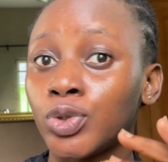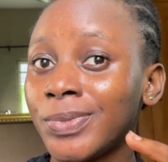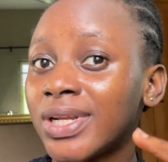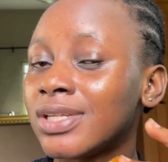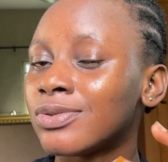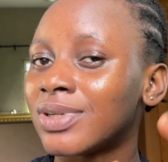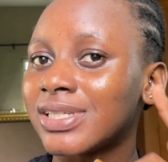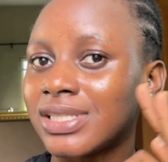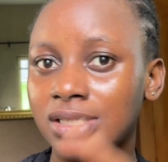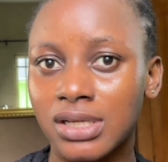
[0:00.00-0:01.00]
you immediately know that
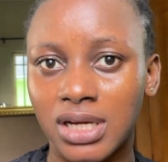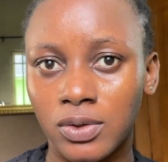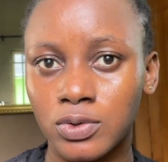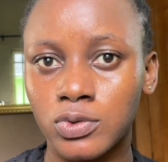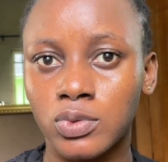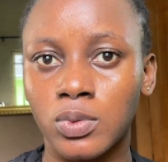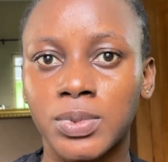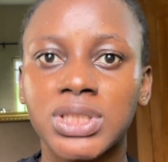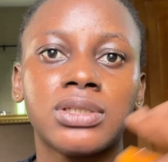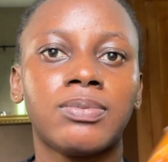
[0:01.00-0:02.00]
this is a carrot soap,
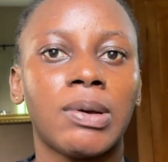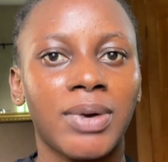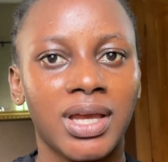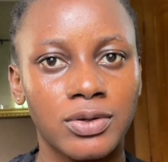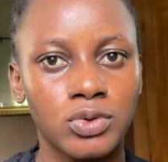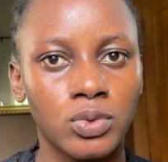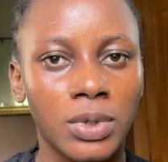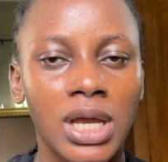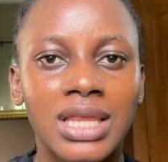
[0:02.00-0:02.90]
this is a papaya soap.